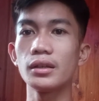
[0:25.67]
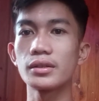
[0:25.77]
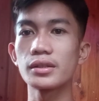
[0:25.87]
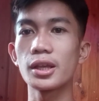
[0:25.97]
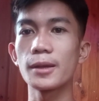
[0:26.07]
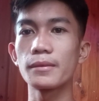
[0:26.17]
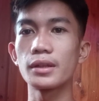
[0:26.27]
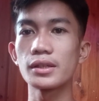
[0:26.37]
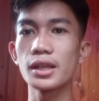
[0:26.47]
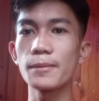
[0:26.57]

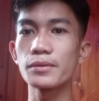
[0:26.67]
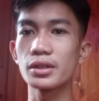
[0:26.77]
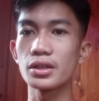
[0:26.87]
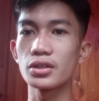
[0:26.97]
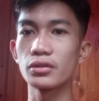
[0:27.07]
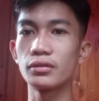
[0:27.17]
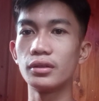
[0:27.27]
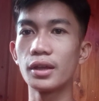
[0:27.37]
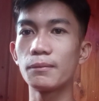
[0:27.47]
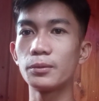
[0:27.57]
The steps
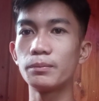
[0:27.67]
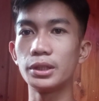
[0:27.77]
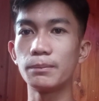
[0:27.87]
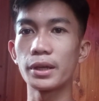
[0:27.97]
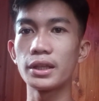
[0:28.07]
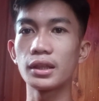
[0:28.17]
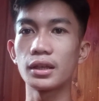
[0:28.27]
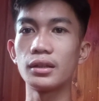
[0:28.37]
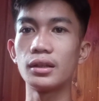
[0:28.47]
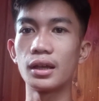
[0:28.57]
should never be
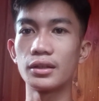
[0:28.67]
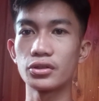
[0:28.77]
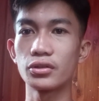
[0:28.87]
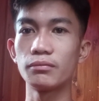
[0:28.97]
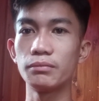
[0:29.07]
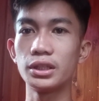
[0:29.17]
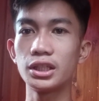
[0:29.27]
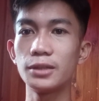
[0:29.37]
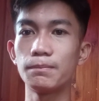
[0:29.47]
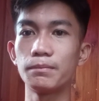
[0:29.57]
painted and should be
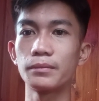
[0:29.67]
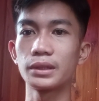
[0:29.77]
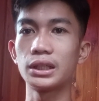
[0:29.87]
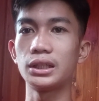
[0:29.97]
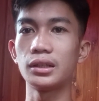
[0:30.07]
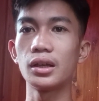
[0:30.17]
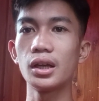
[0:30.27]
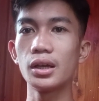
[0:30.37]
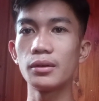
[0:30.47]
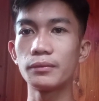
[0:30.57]
kept clean,
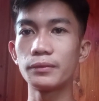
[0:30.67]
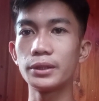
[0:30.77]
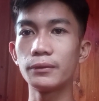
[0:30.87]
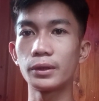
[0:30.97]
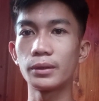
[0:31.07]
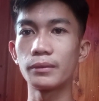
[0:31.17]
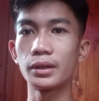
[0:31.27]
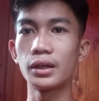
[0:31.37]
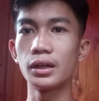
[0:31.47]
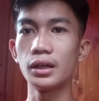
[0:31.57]
free
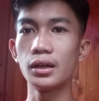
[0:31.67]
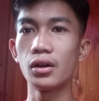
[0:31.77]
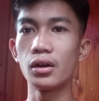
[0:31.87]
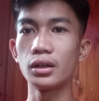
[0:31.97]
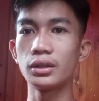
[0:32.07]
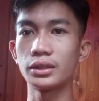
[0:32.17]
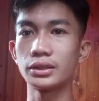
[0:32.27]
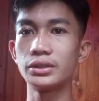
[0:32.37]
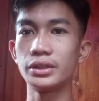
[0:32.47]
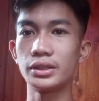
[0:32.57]
from oil
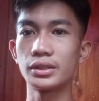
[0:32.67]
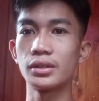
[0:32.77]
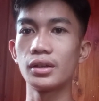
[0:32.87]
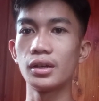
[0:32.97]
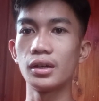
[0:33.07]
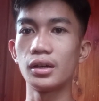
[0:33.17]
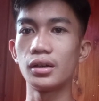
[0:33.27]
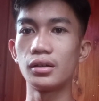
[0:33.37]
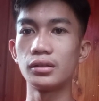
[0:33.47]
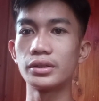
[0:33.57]
and grease.
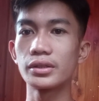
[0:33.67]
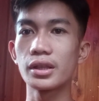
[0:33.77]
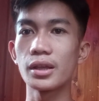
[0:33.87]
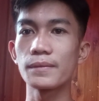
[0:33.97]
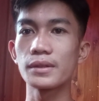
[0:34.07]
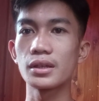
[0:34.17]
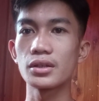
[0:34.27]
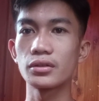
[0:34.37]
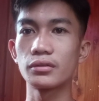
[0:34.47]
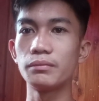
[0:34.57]
All the steps
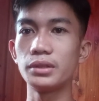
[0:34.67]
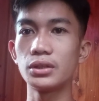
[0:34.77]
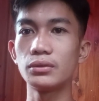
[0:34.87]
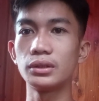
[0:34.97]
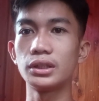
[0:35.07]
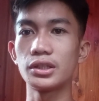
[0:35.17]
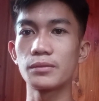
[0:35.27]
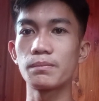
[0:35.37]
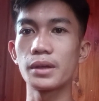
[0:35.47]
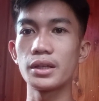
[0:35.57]
should be equally
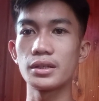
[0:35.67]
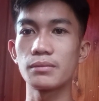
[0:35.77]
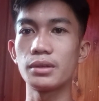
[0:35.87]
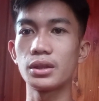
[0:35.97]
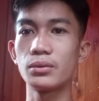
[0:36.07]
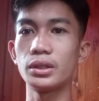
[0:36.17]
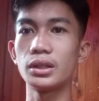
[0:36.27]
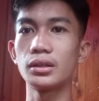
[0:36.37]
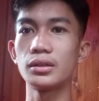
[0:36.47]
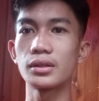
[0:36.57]
spaced
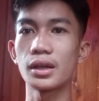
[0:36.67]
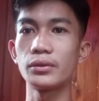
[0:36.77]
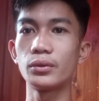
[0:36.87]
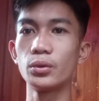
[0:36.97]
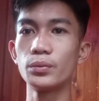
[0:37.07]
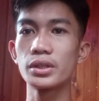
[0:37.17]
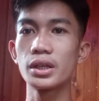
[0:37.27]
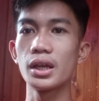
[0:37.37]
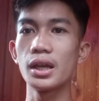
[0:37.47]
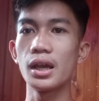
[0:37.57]
between the side ropes,
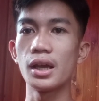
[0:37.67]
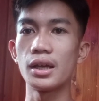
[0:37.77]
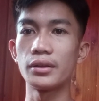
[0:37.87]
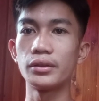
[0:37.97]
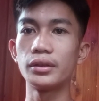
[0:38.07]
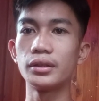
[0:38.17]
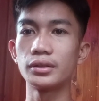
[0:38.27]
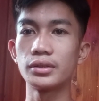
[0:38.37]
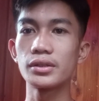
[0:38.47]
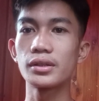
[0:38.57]
and
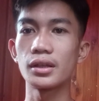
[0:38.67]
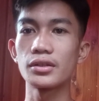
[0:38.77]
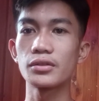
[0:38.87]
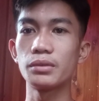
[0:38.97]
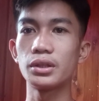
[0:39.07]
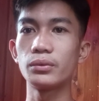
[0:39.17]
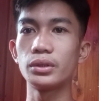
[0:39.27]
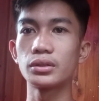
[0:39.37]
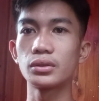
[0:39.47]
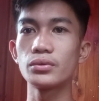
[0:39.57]
the distance
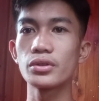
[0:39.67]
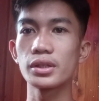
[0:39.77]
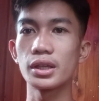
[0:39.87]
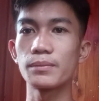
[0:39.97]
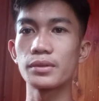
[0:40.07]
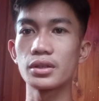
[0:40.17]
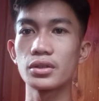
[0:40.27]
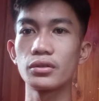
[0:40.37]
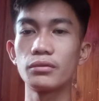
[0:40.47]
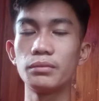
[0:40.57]
between two steps
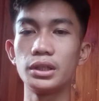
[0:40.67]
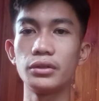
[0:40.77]
should be